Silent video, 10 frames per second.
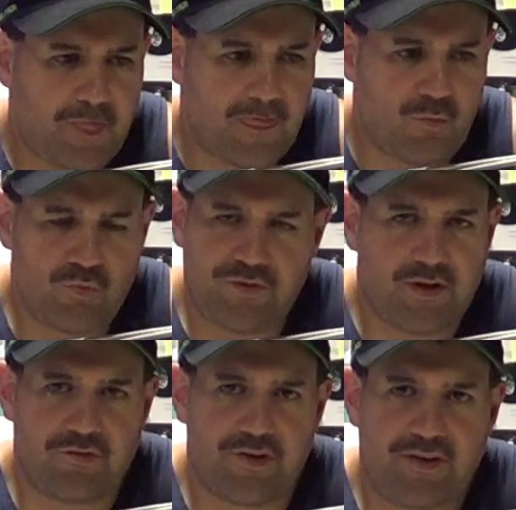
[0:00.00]
It was
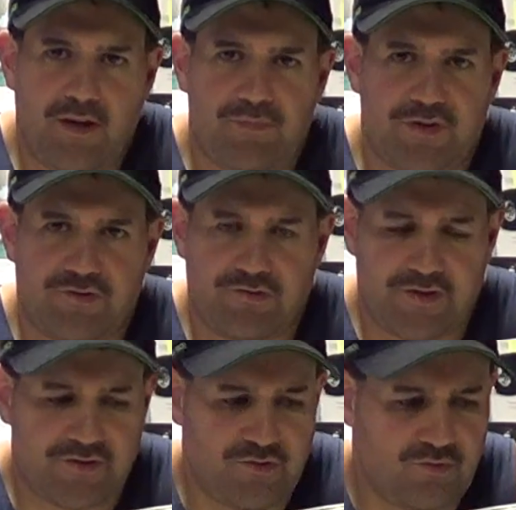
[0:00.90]
never a temperature
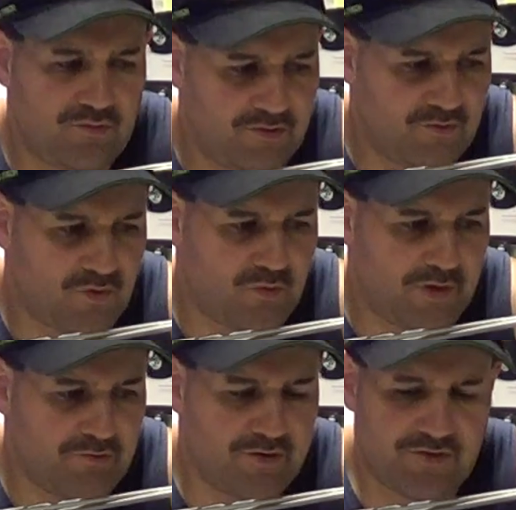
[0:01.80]
issue, is what we
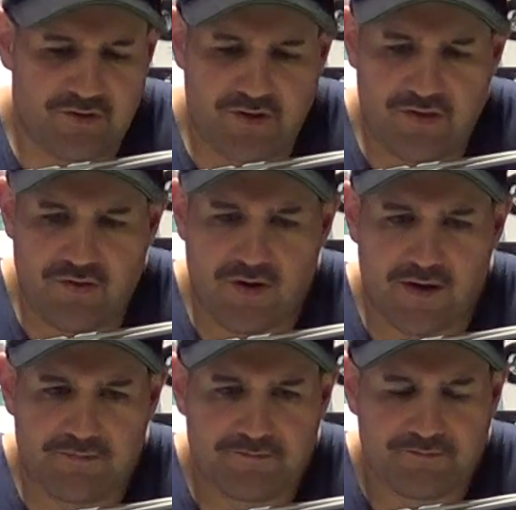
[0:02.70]
originally
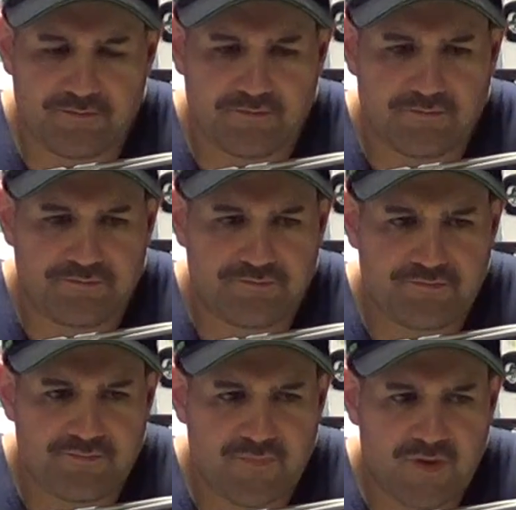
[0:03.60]
thought.
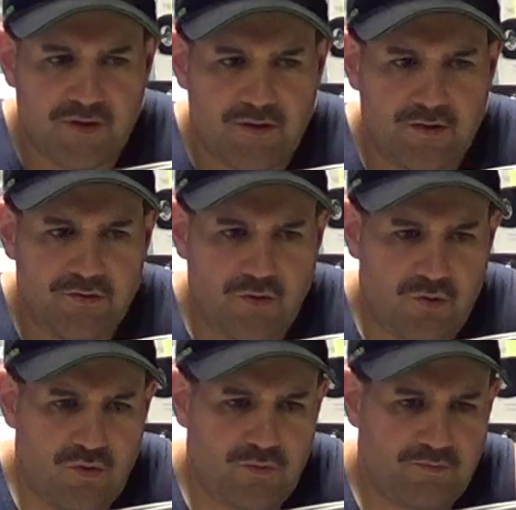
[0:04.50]

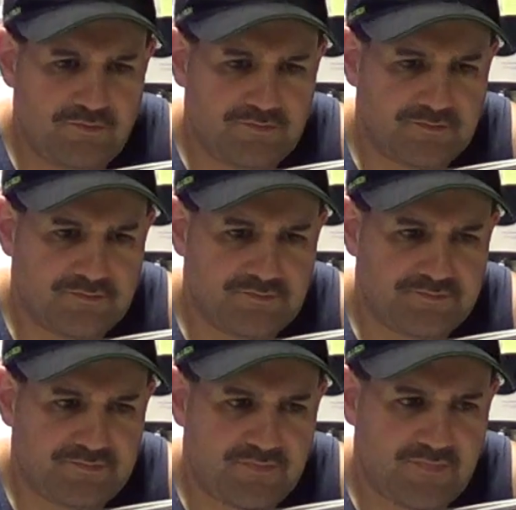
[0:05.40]
So
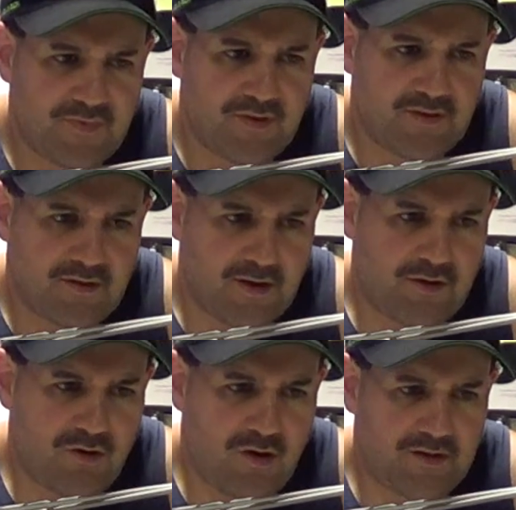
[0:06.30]
I
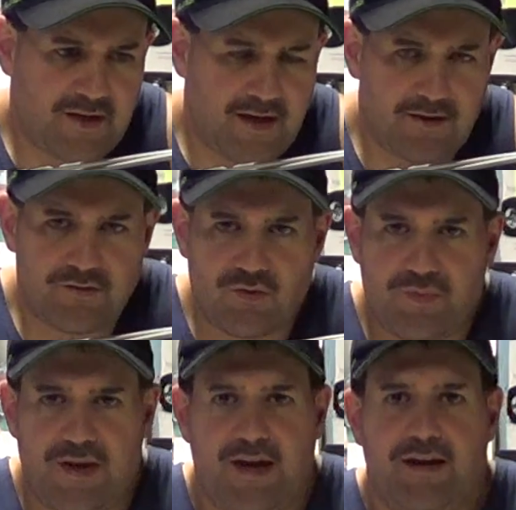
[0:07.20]
called Castle
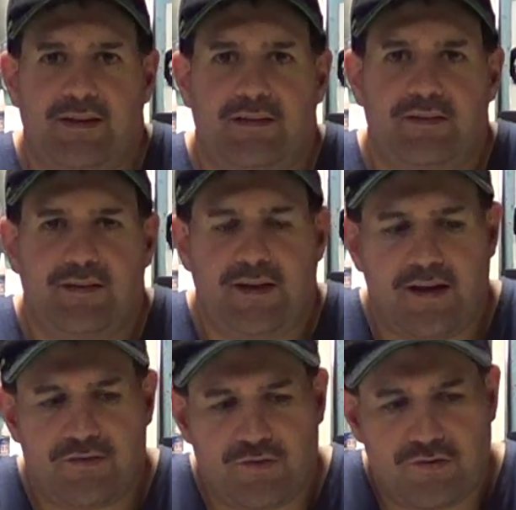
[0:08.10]
back.
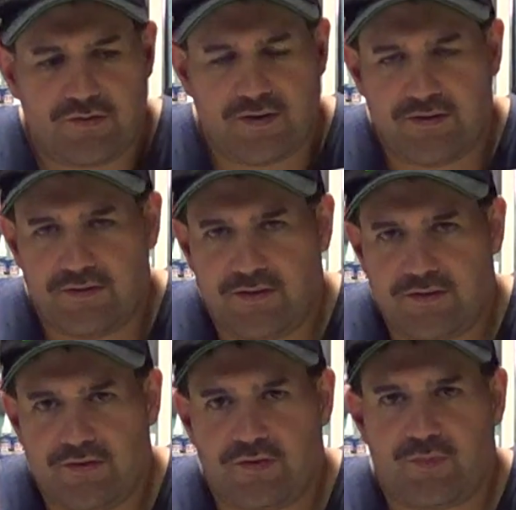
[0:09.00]
Castle says that
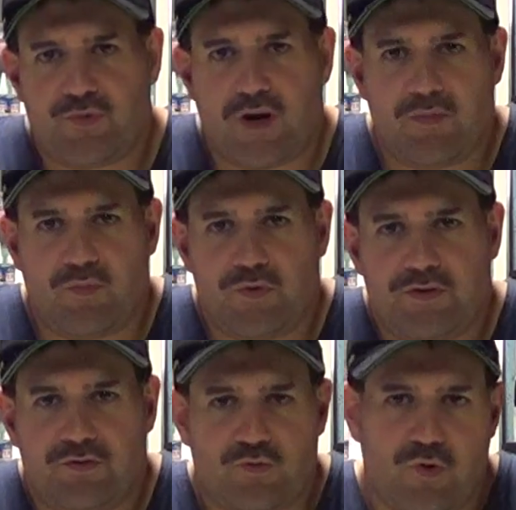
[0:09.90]
there's a problem with
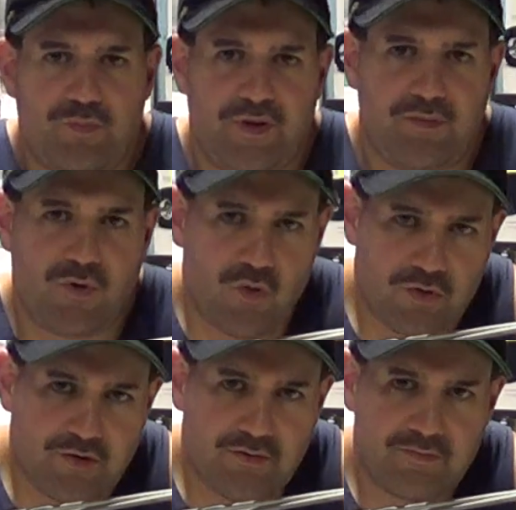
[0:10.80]
the Scorpion
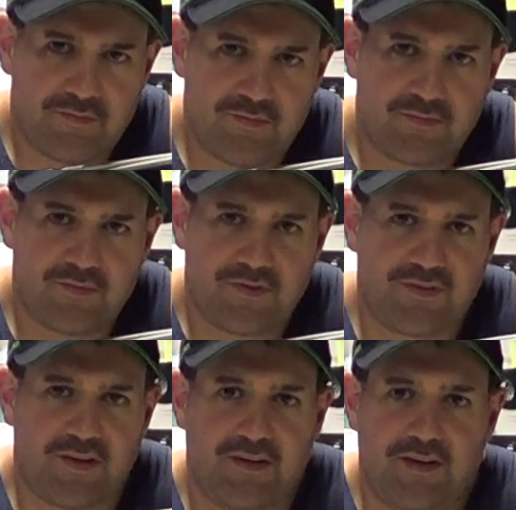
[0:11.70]
motor.
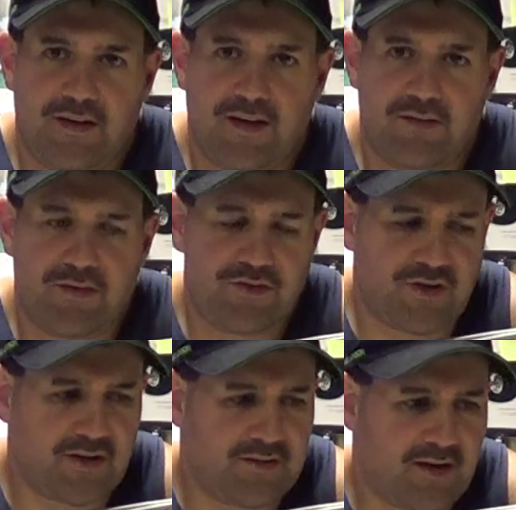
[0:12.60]
Send it in, have it
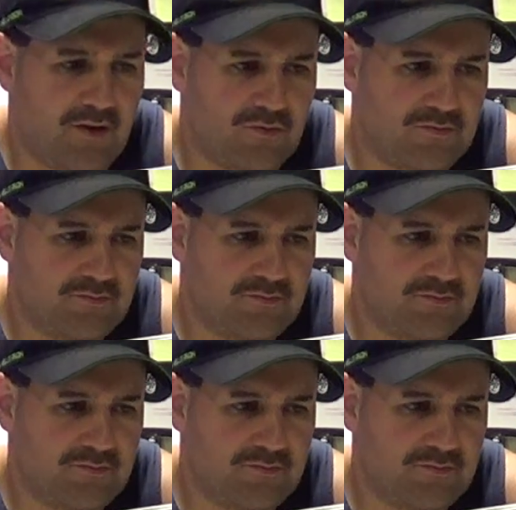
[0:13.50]
checked out.